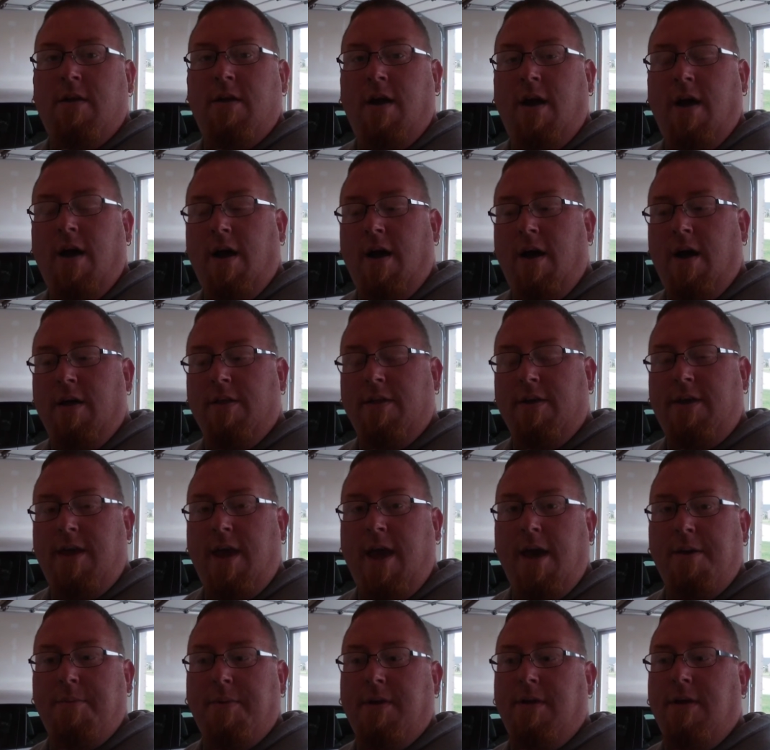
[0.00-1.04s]
the
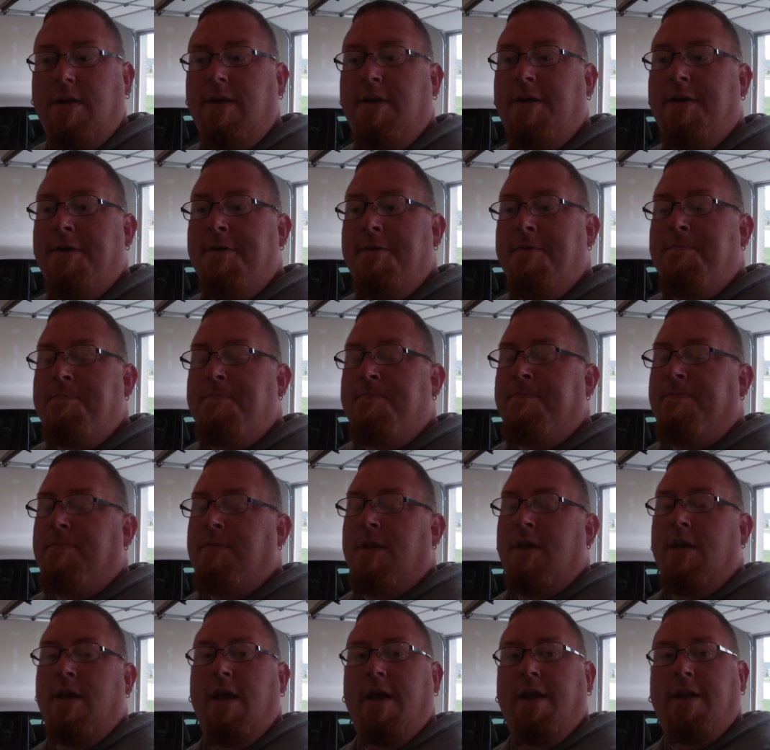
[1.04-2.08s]
cabin,
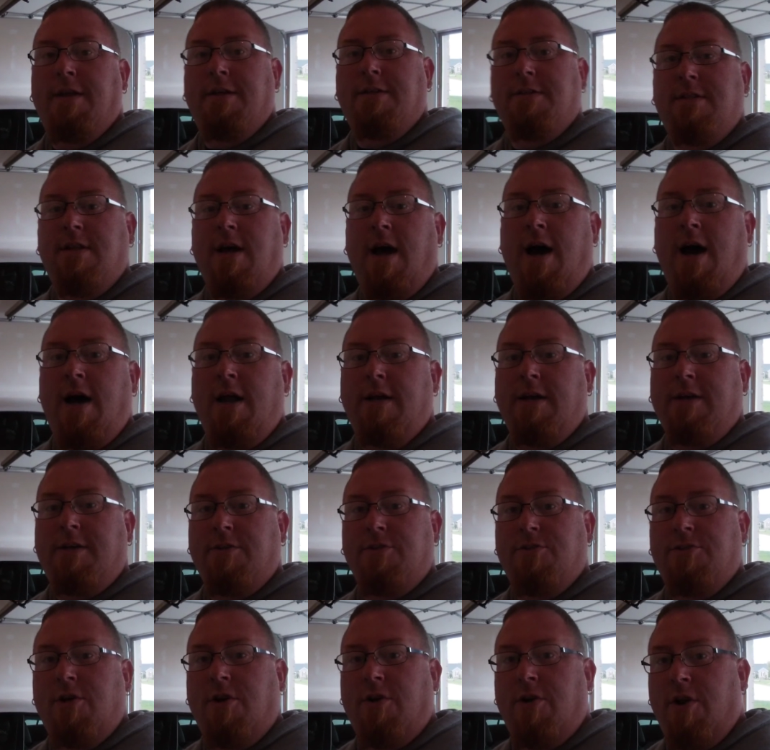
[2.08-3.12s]
it is not a
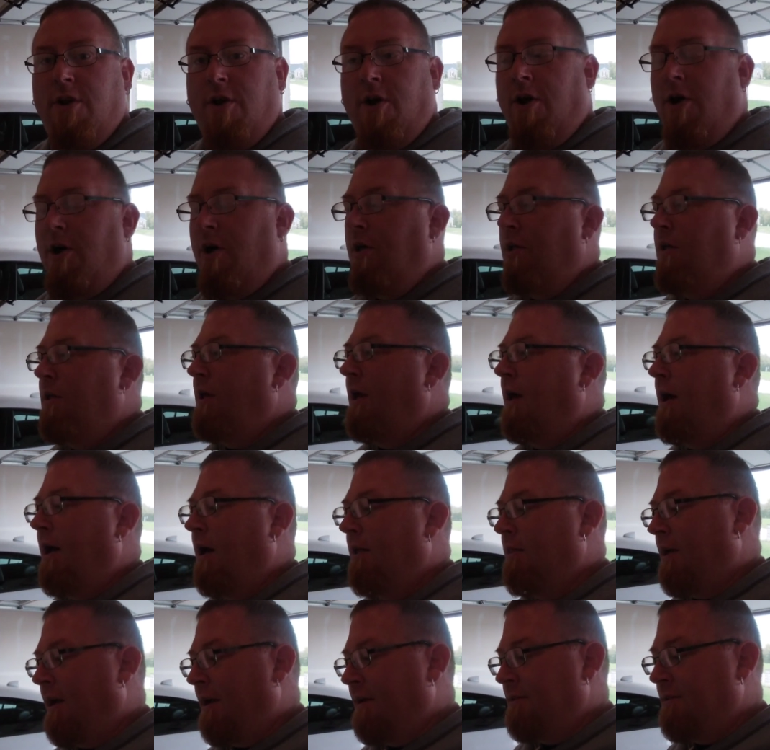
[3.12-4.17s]
concern at all.
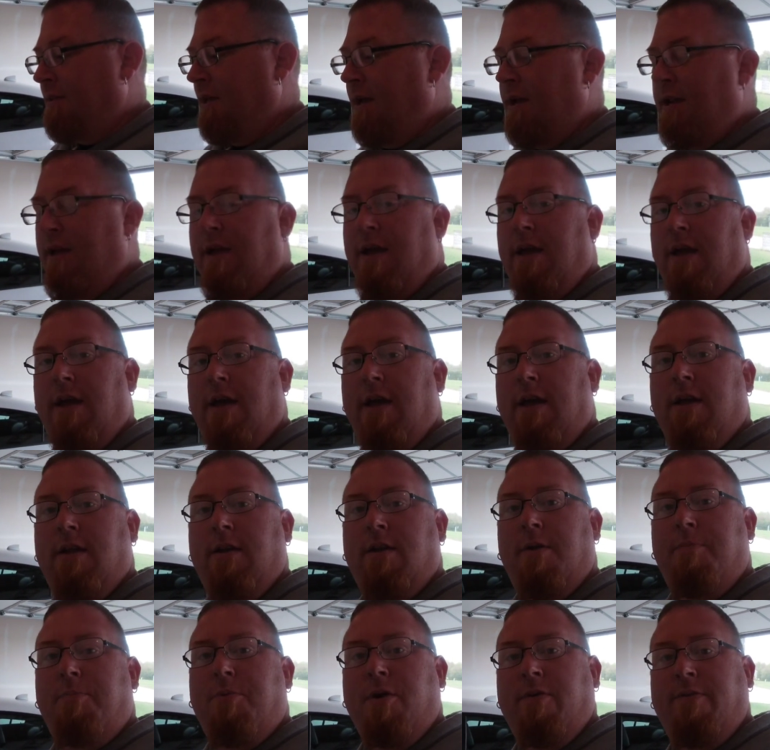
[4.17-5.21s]
Like I said
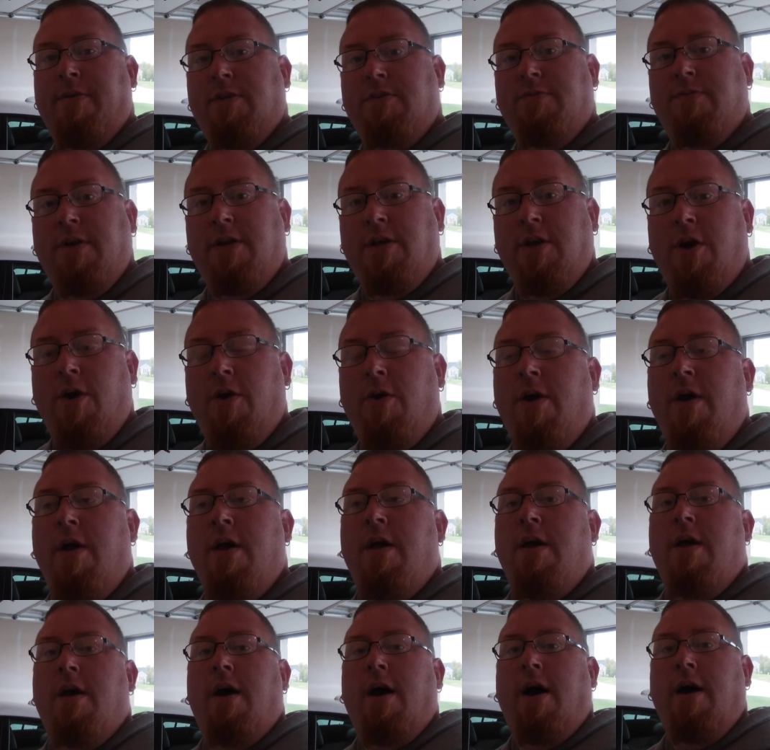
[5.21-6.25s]
in a previous video,
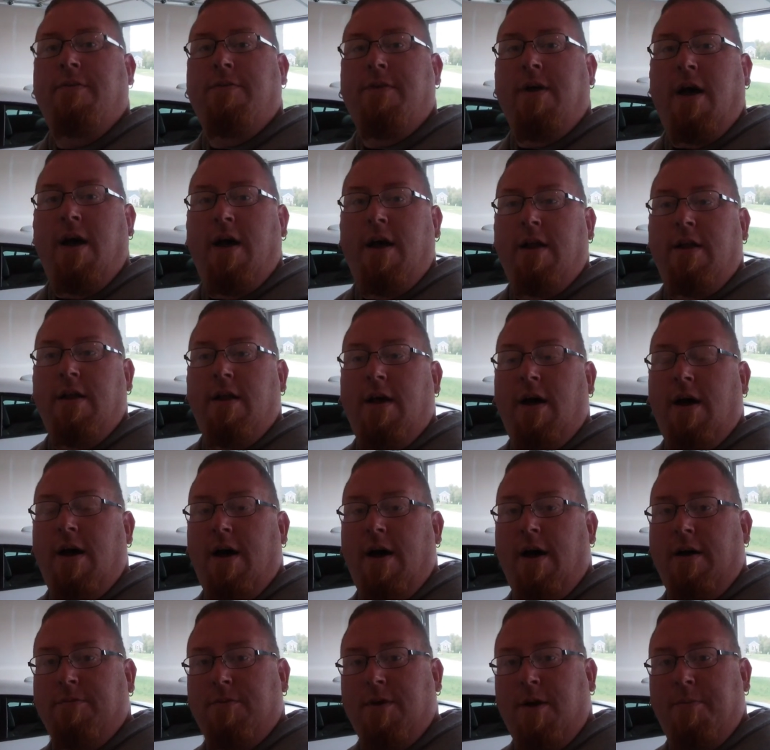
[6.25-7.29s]
I've got
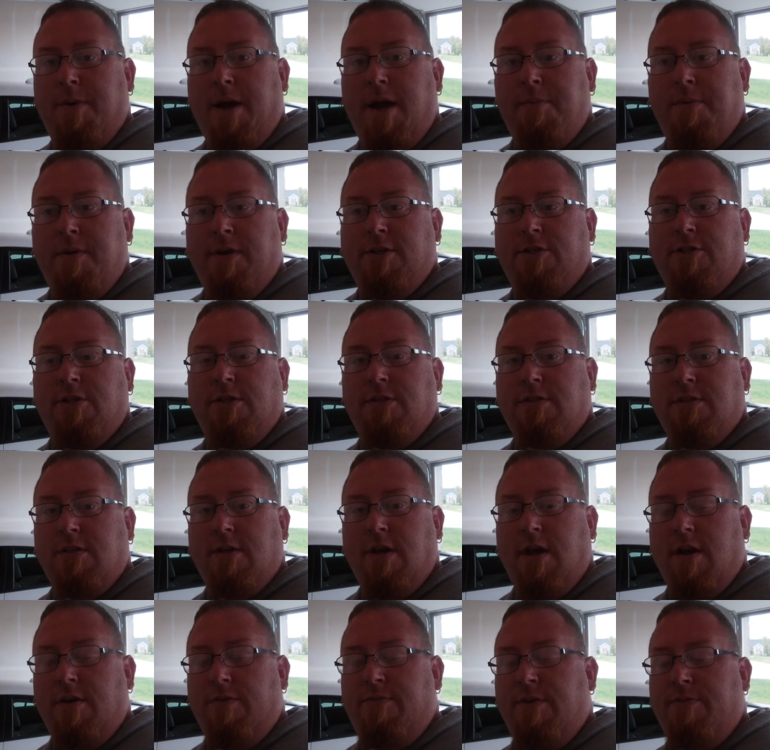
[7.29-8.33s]
a baby. She's
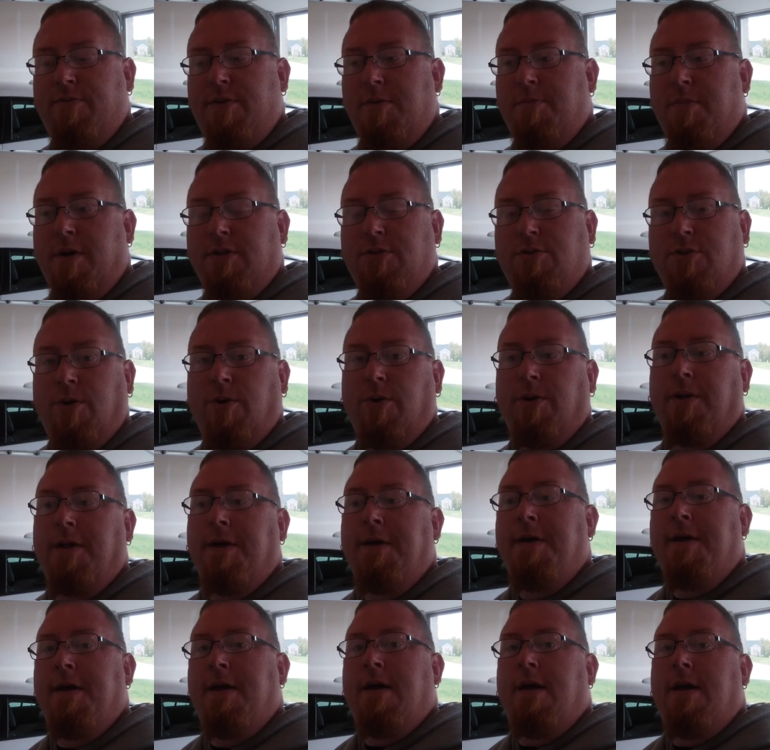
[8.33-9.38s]
15 months old,
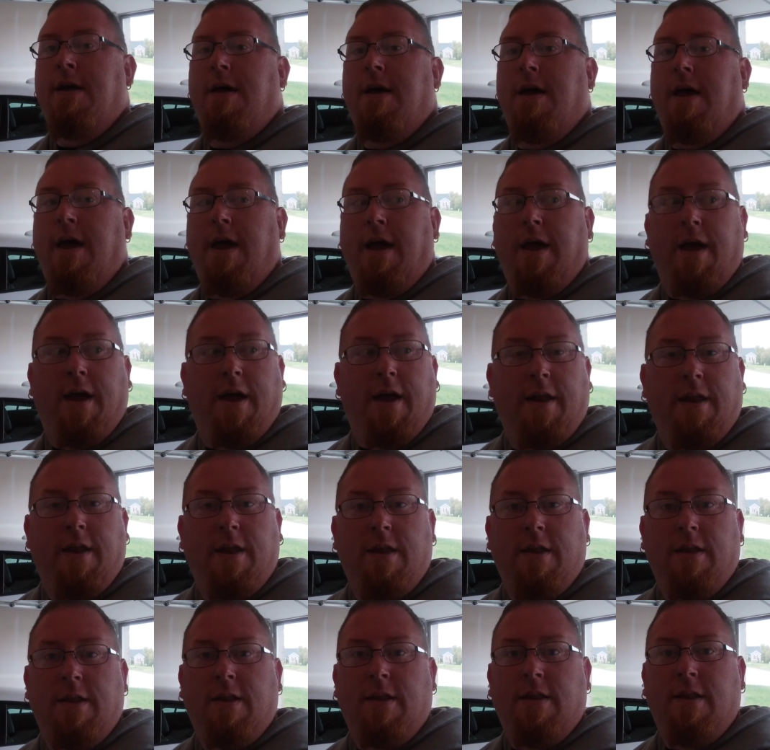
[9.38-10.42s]
and
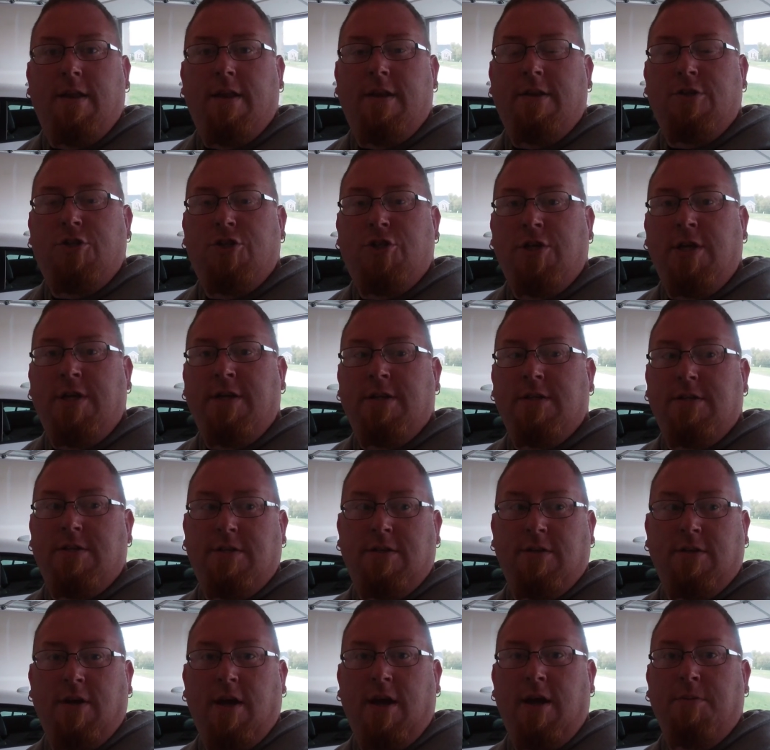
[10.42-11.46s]
she is
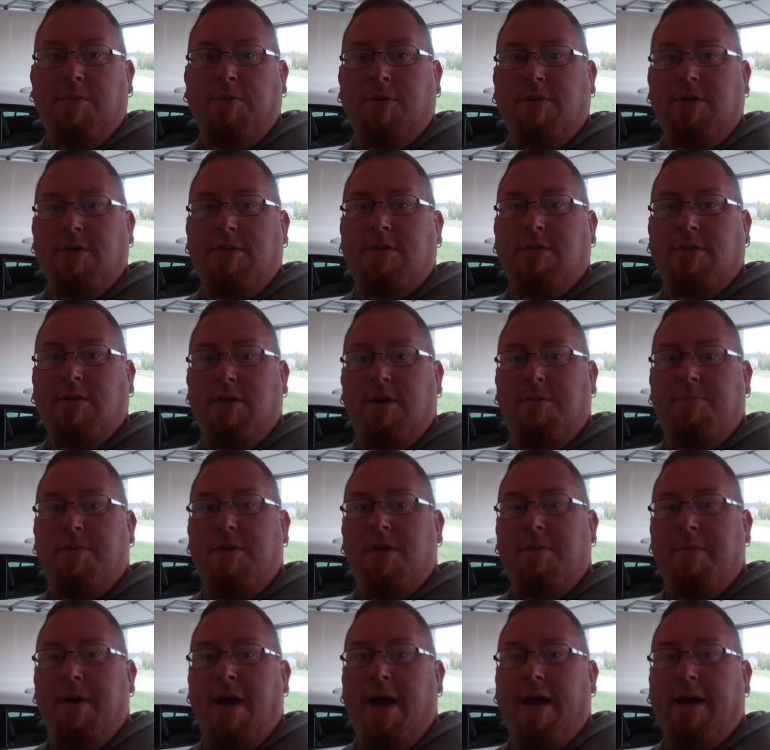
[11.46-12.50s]
still able to sleep in
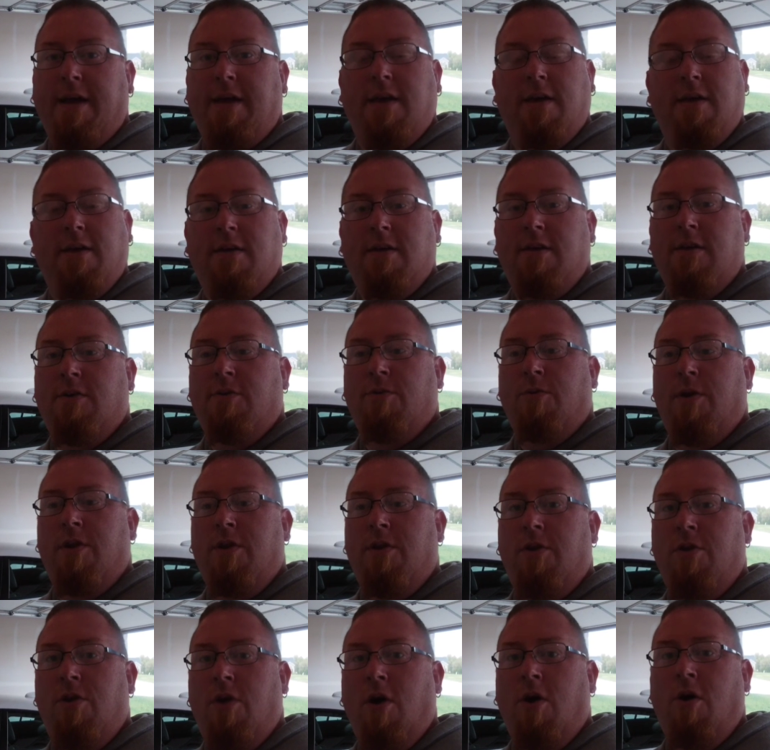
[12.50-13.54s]
the back with
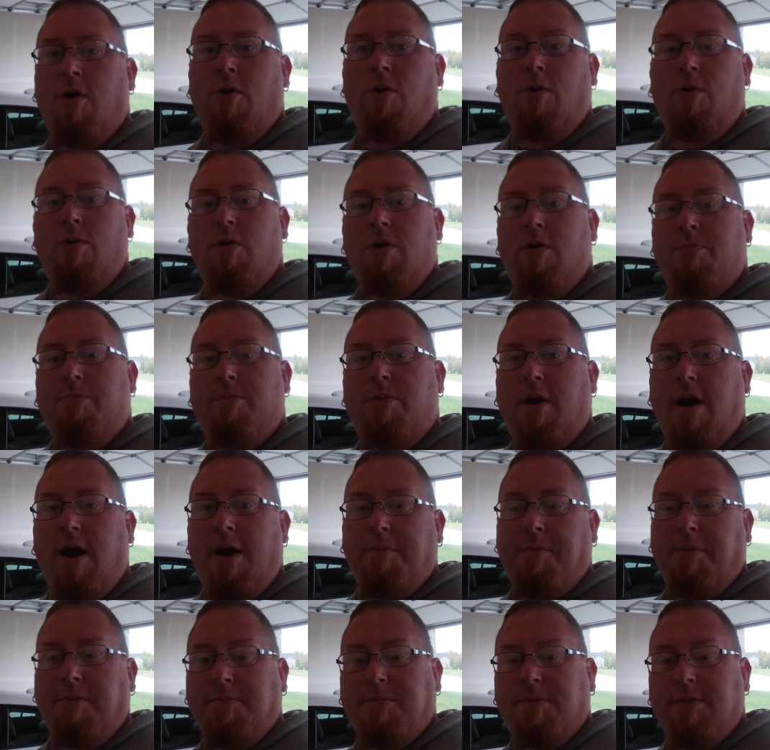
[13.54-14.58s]
no
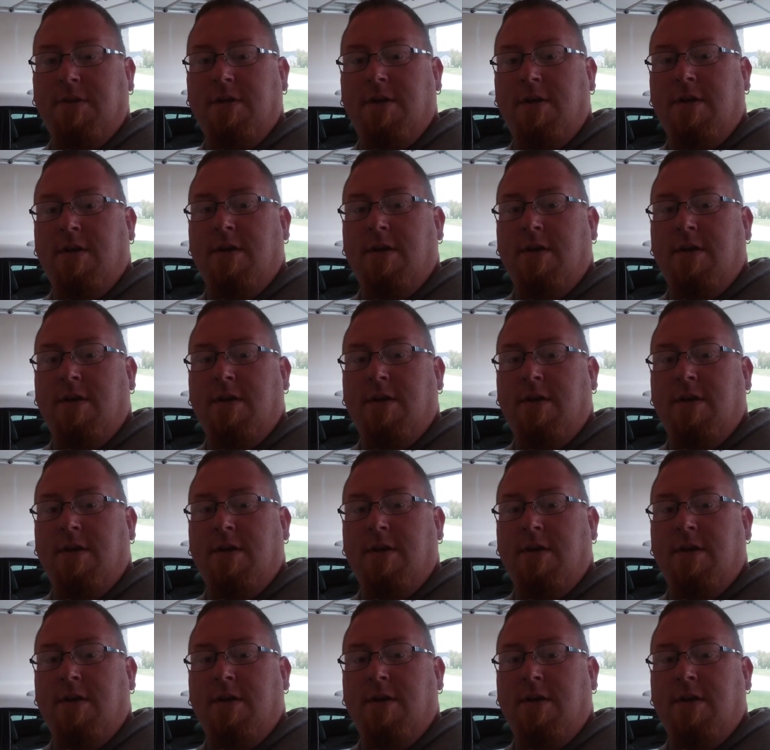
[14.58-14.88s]
problems.